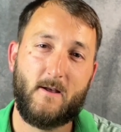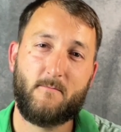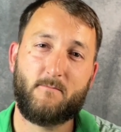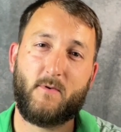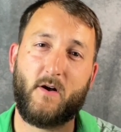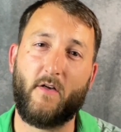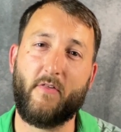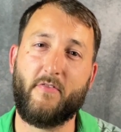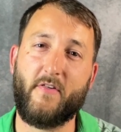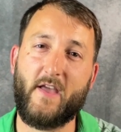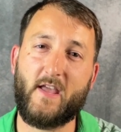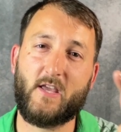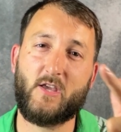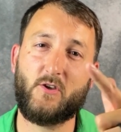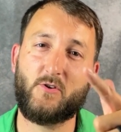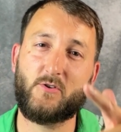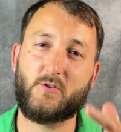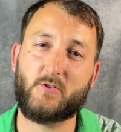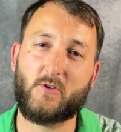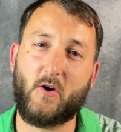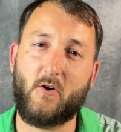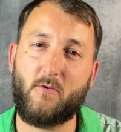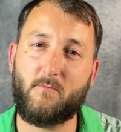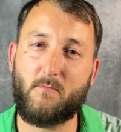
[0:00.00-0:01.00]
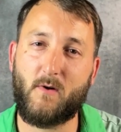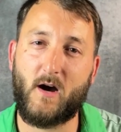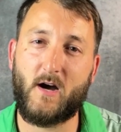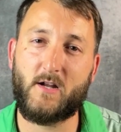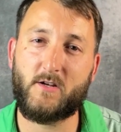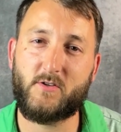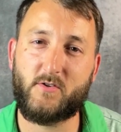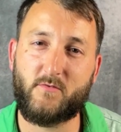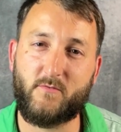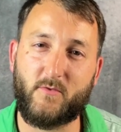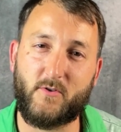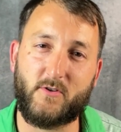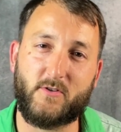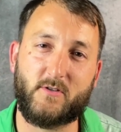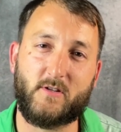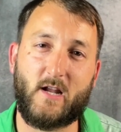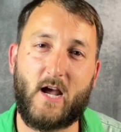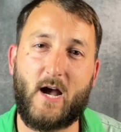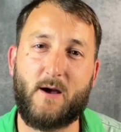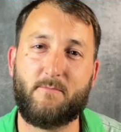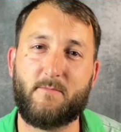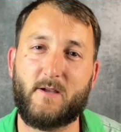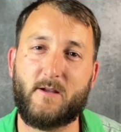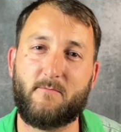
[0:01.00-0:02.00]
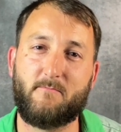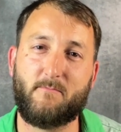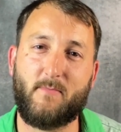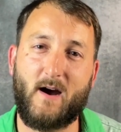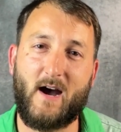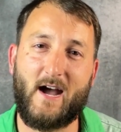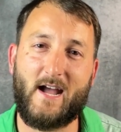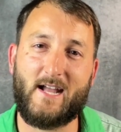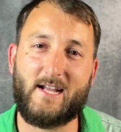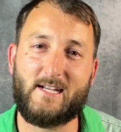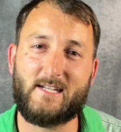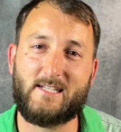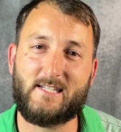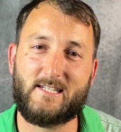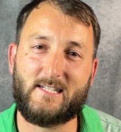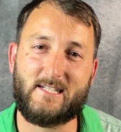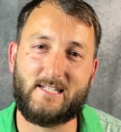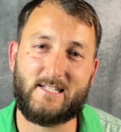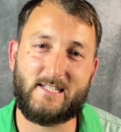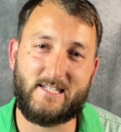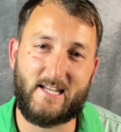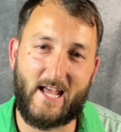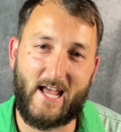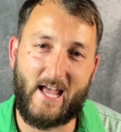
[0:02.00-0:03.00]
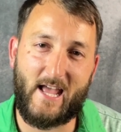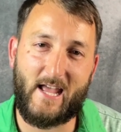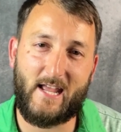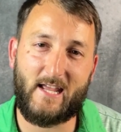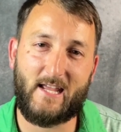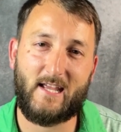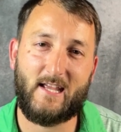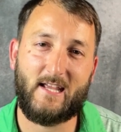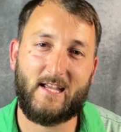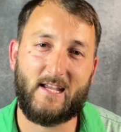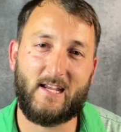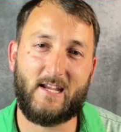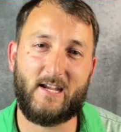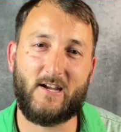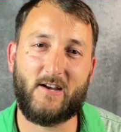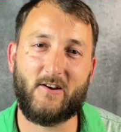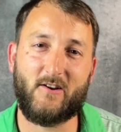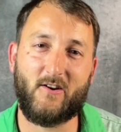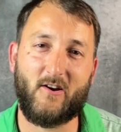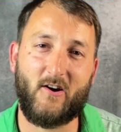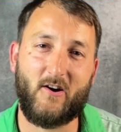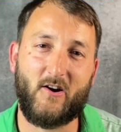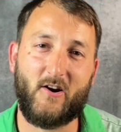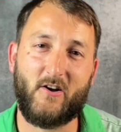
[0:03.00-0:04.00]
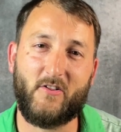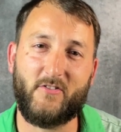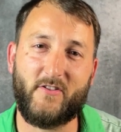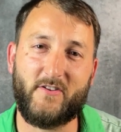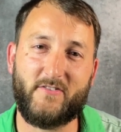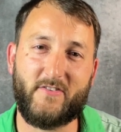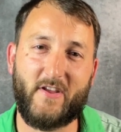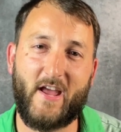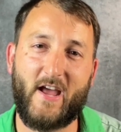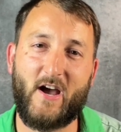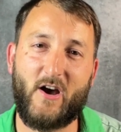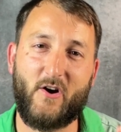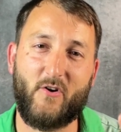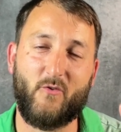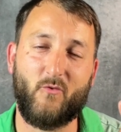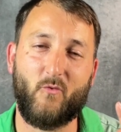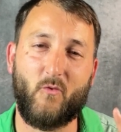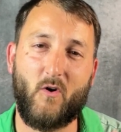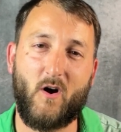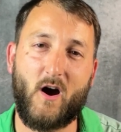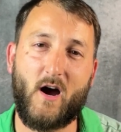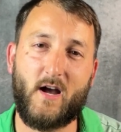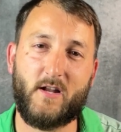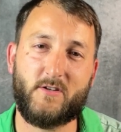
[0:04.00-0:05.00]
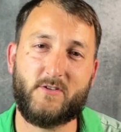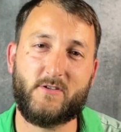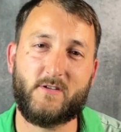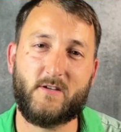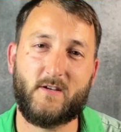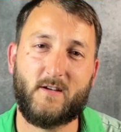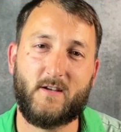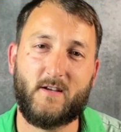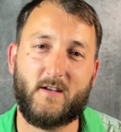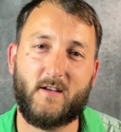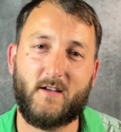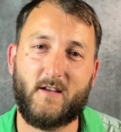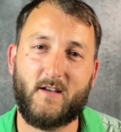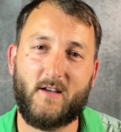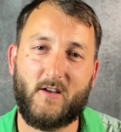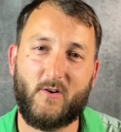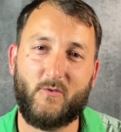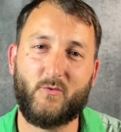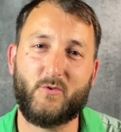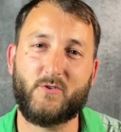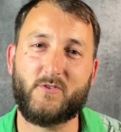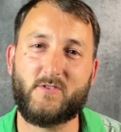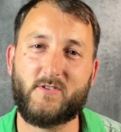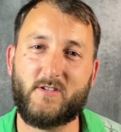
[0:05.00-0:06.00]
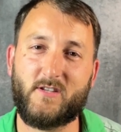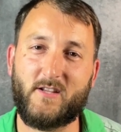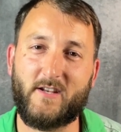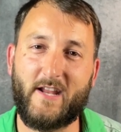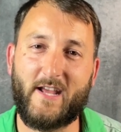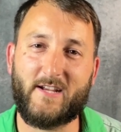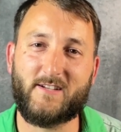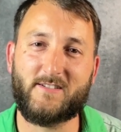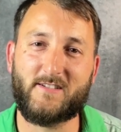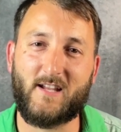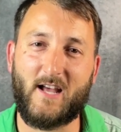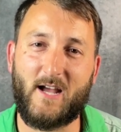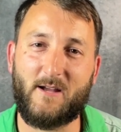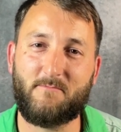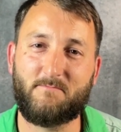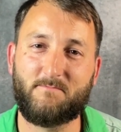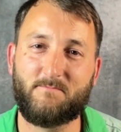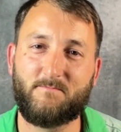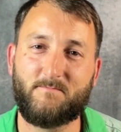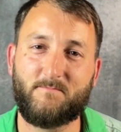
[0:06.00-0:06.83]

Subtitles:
But thank you so much for stopping by today here on The Town Watch. We'll see you next time.